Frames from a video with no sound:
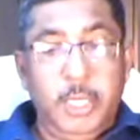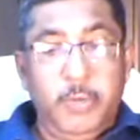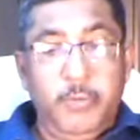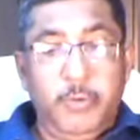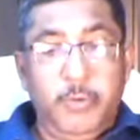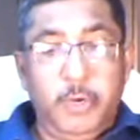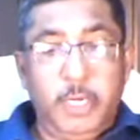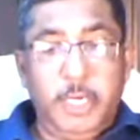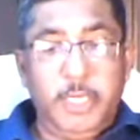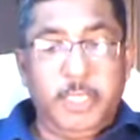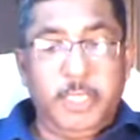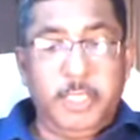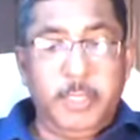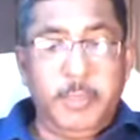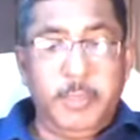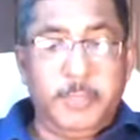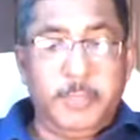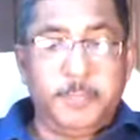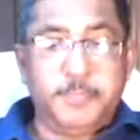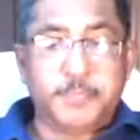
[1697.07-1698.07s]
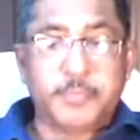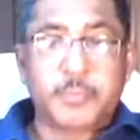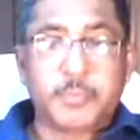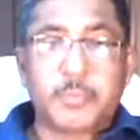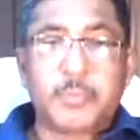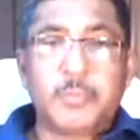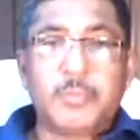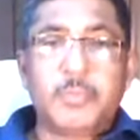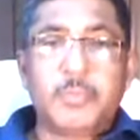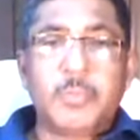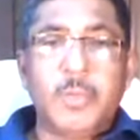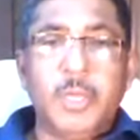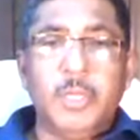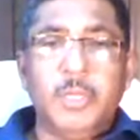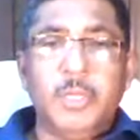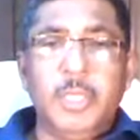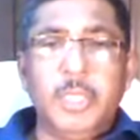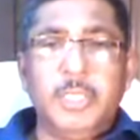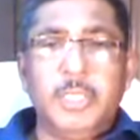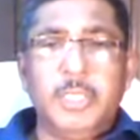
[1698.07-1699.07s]
47.
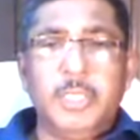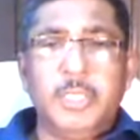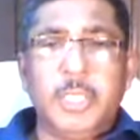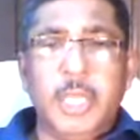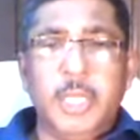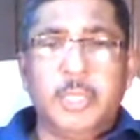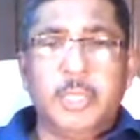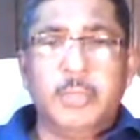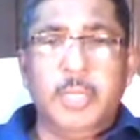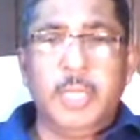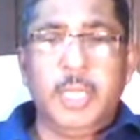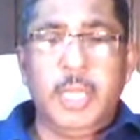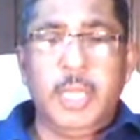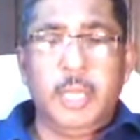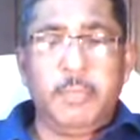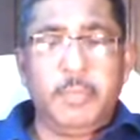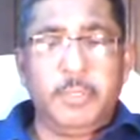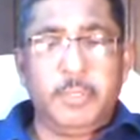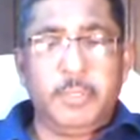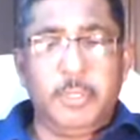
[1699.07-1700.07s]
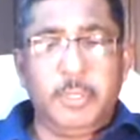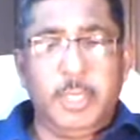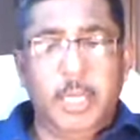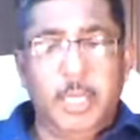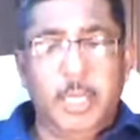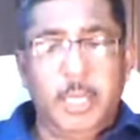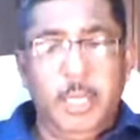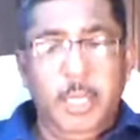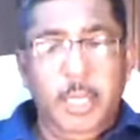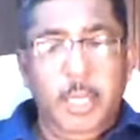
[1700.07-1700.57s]
This is actually happens in the